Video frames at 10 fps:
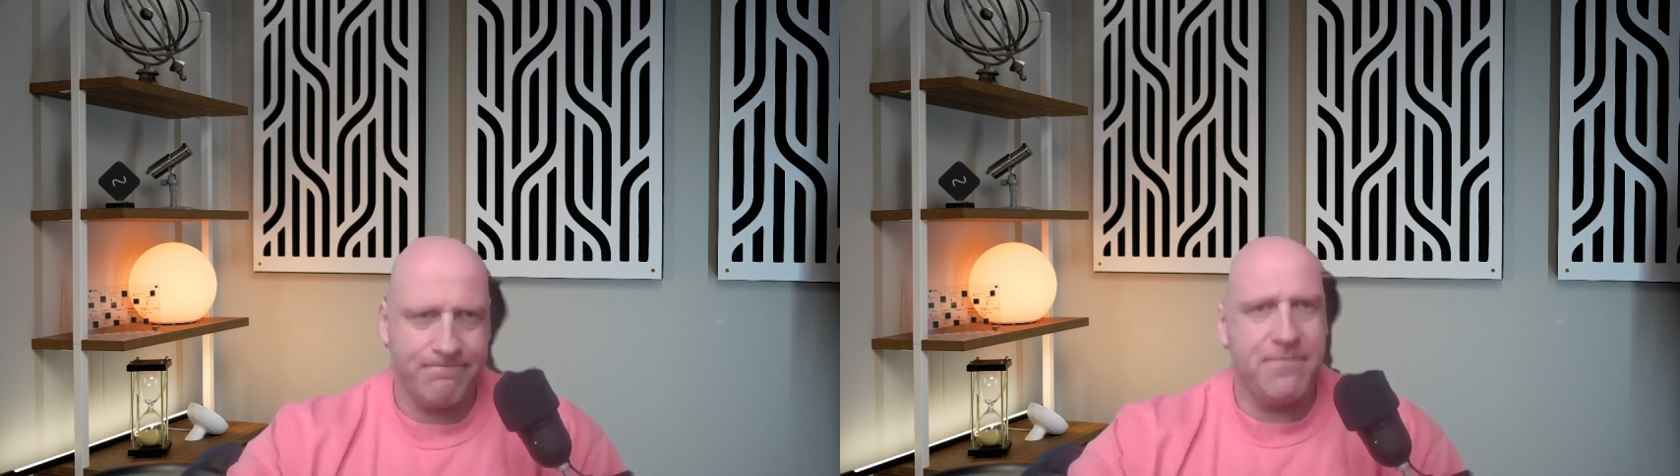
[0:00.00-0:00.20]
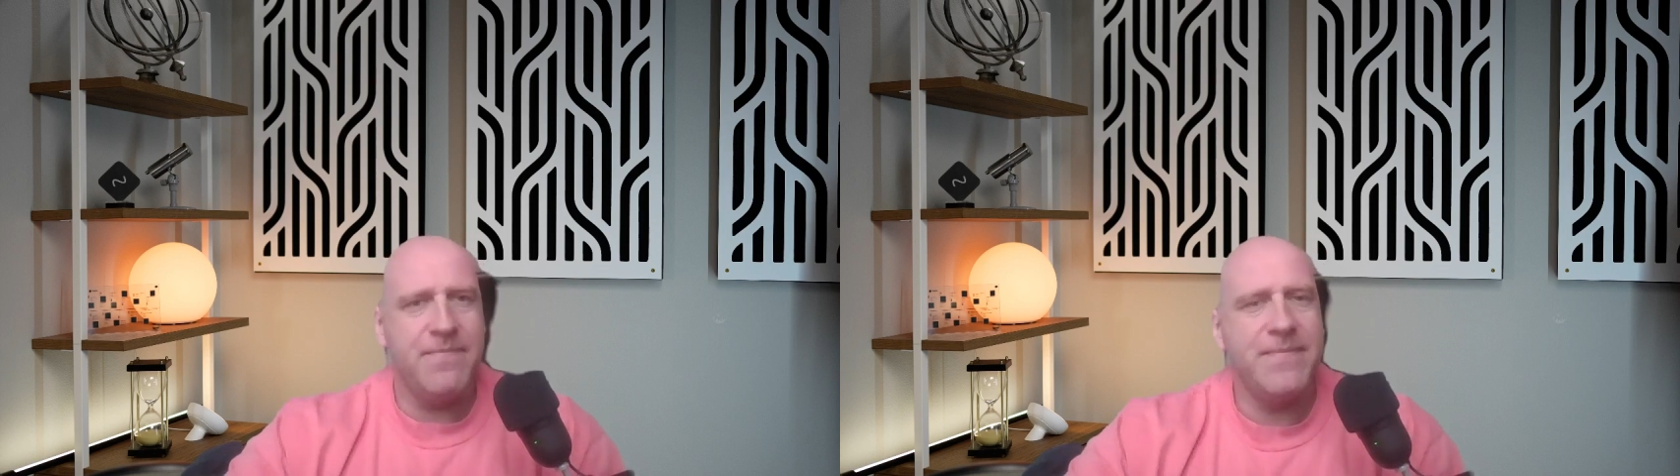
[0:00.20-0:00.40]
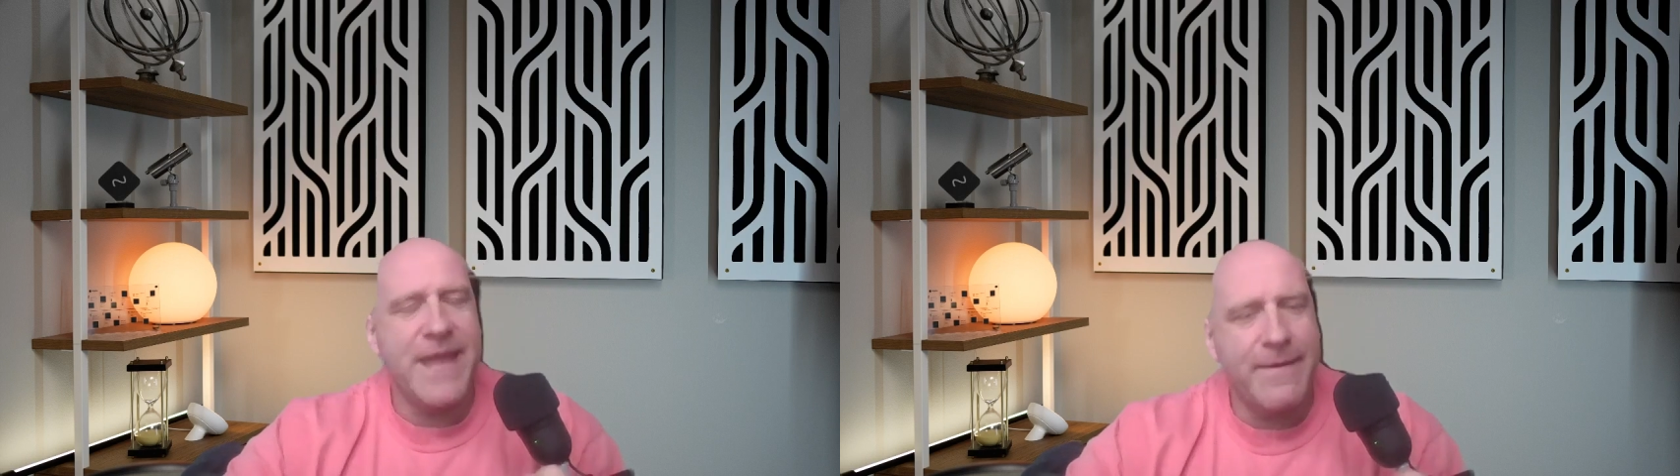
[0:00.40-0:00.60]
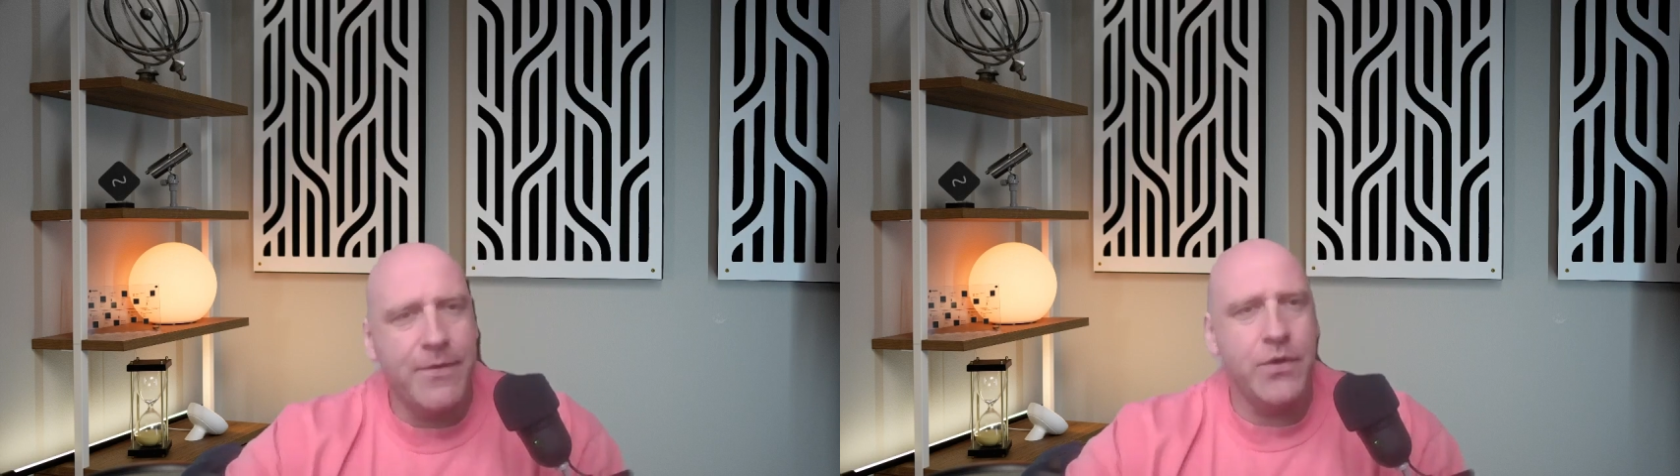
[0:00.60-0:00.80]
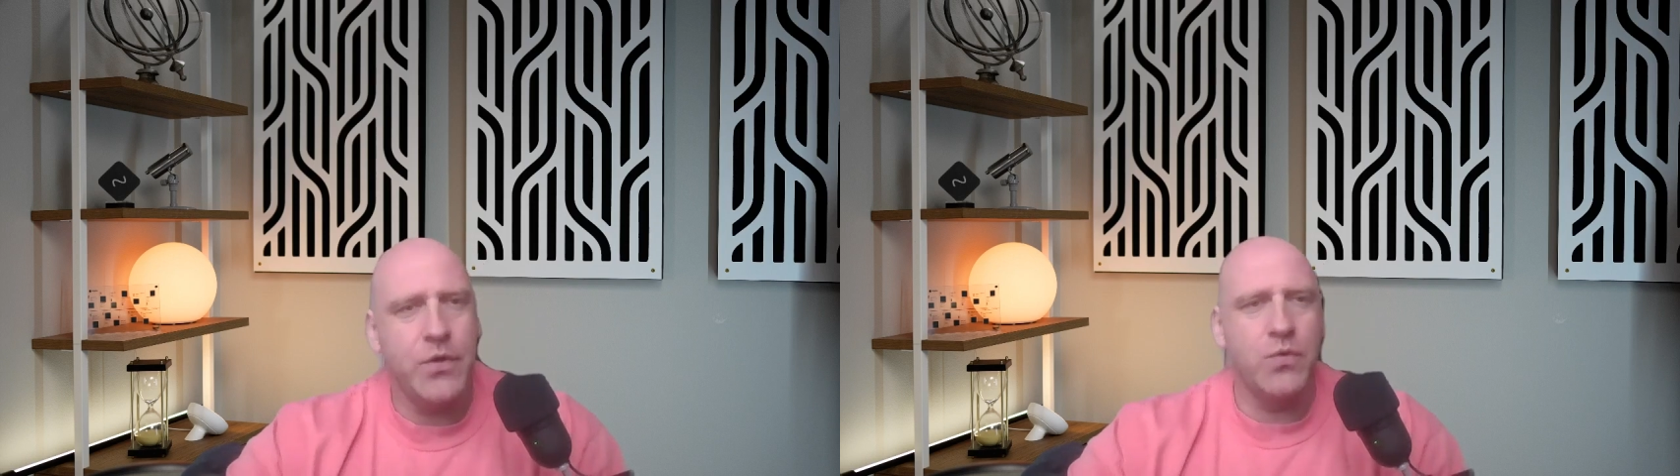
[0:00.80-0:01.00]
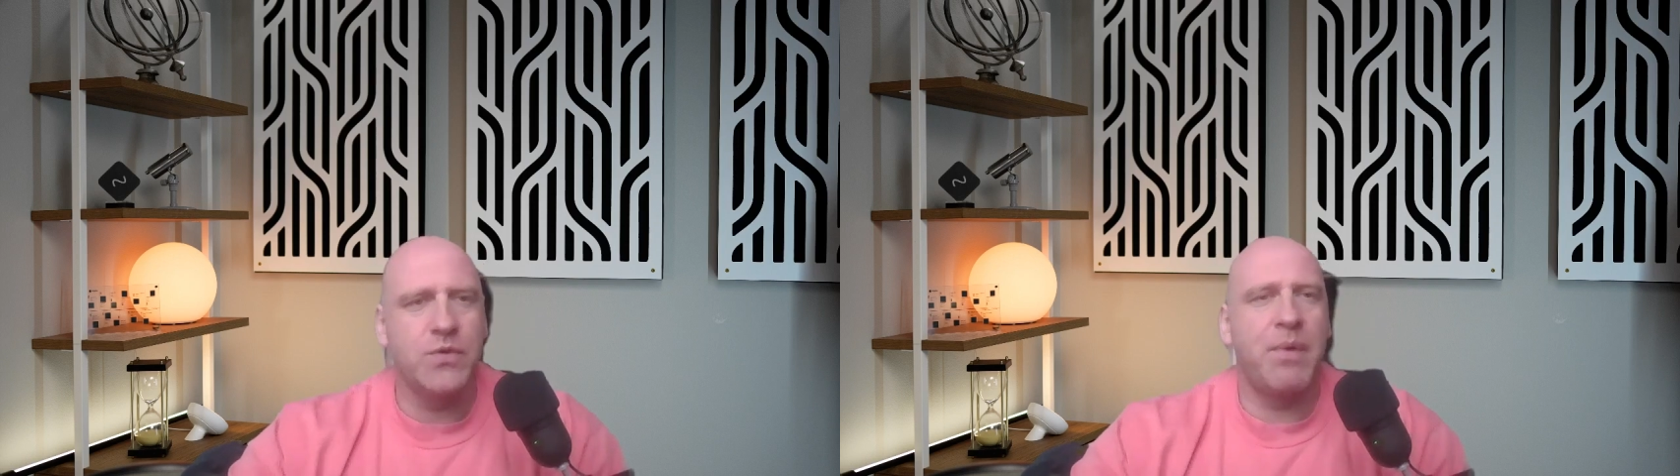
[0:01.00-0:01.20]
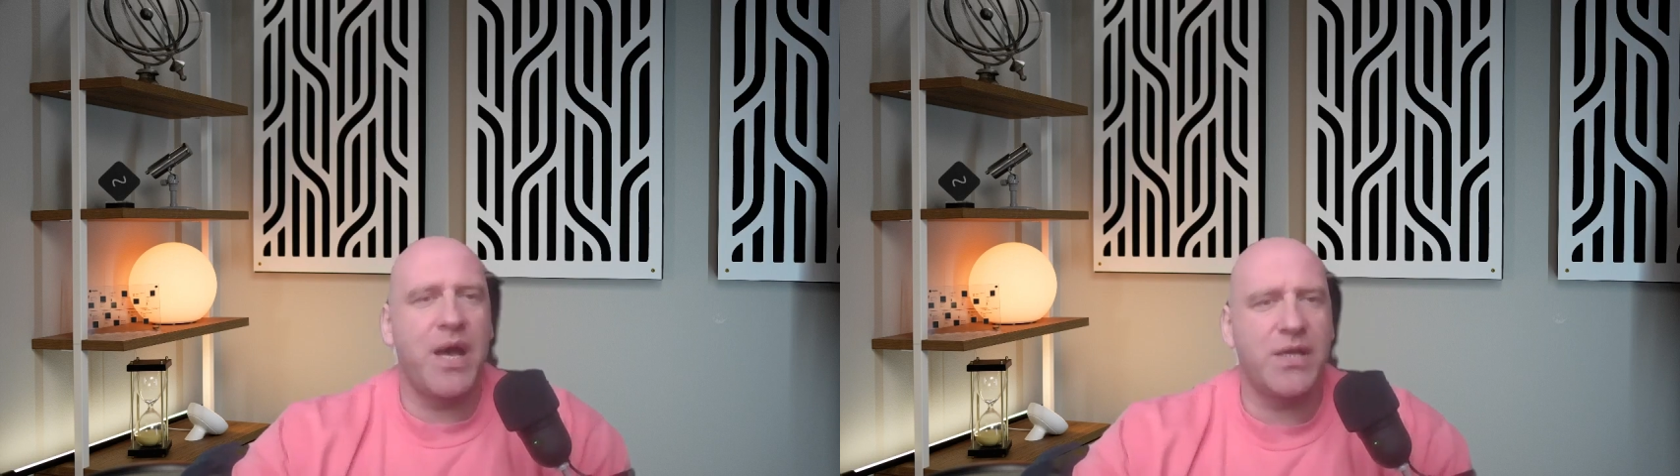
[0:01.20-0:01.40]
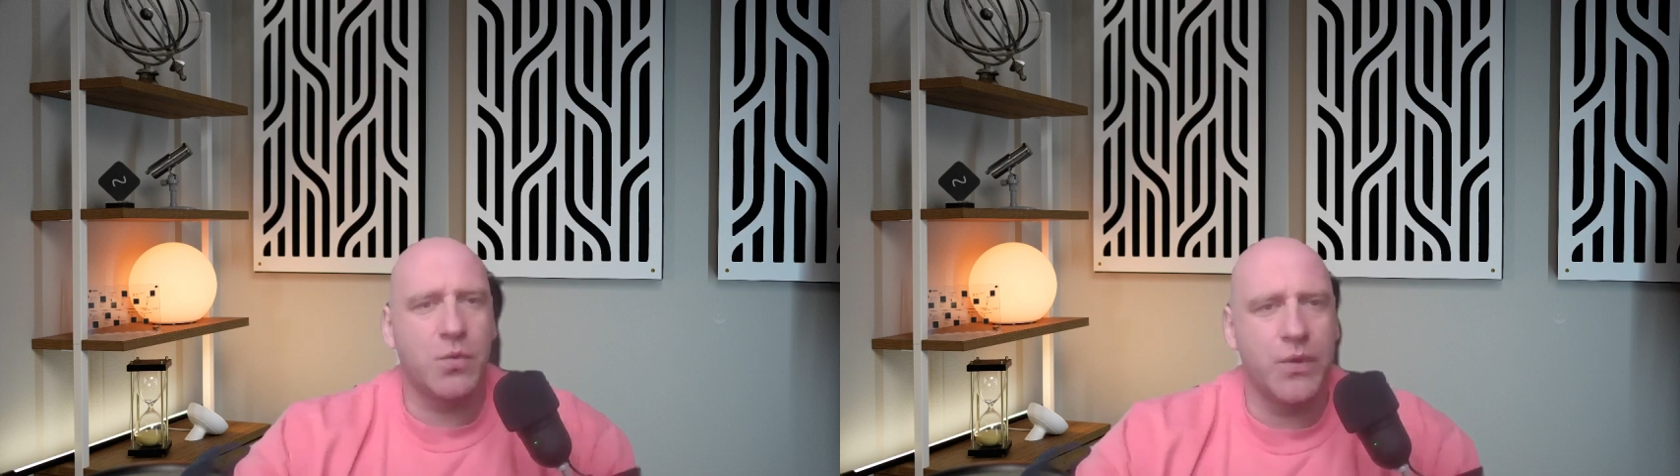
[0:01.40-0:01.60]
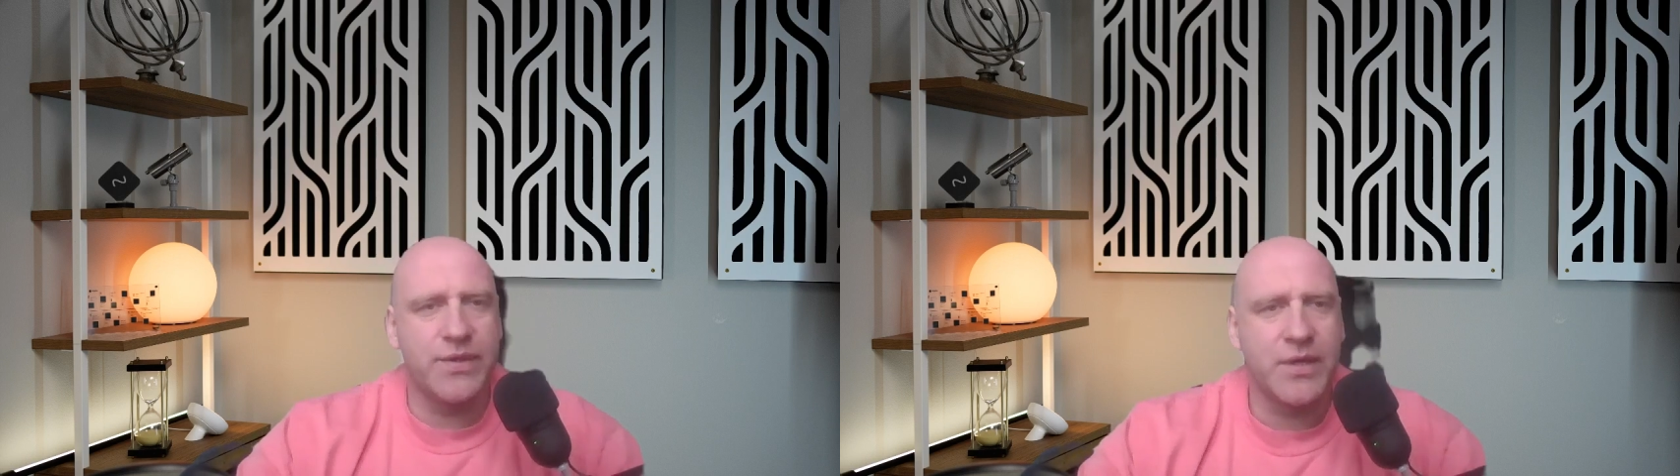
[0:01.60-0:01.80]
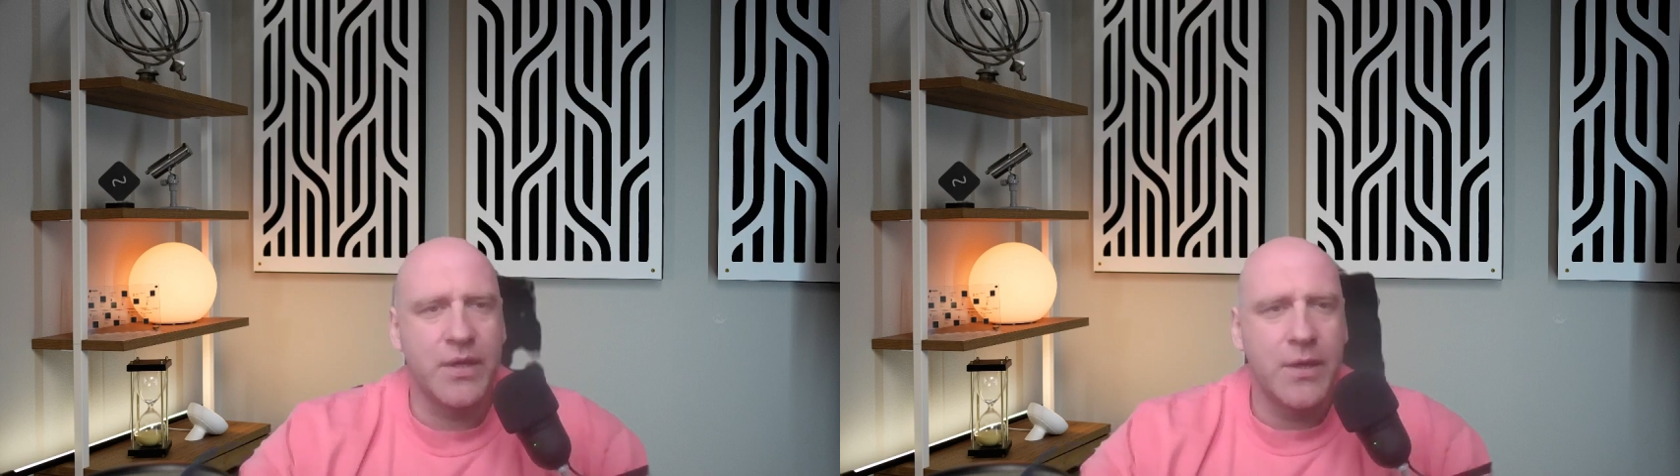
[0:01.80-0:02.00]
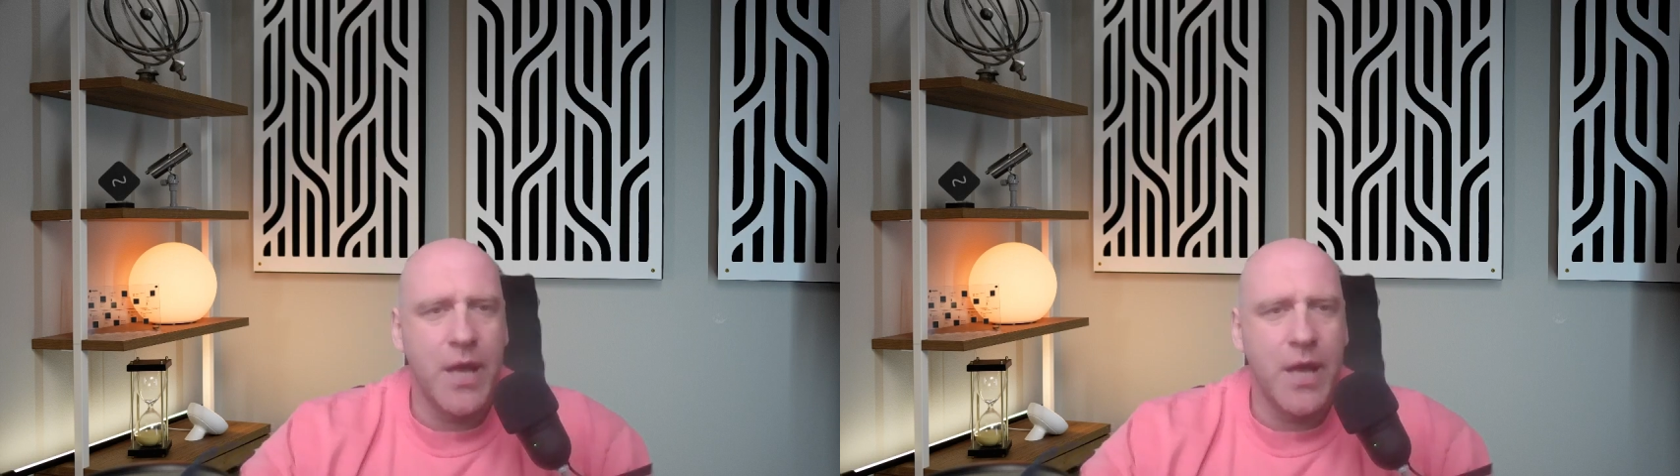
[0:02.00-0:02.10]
Never use passwords